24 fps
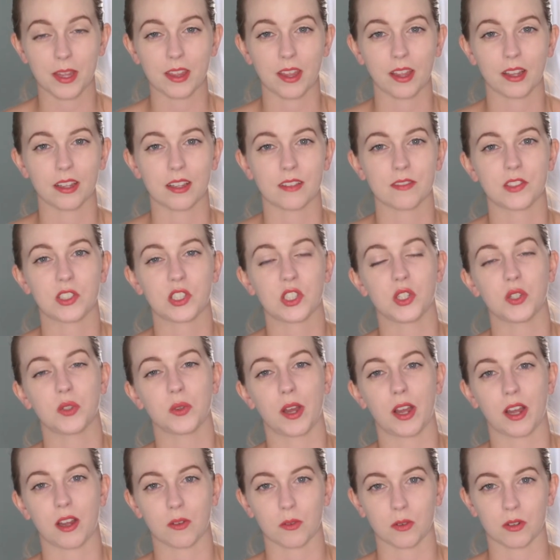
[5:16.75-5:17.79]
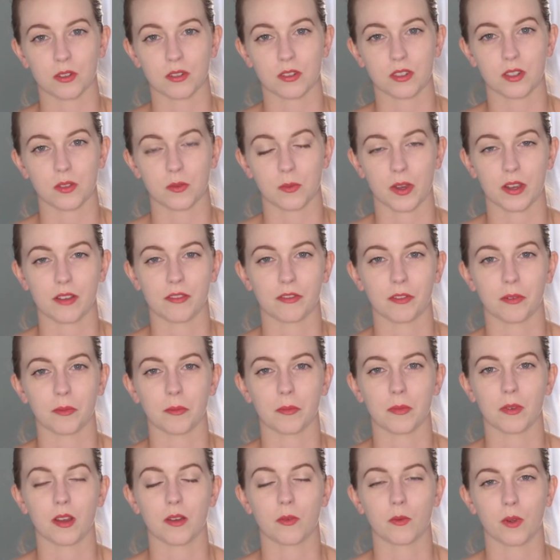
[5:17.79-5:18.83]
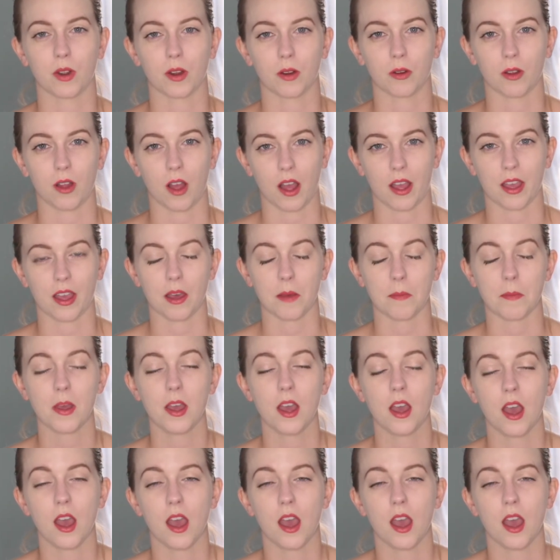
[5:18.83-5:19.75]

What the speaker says: They live 2 hours away from where I am.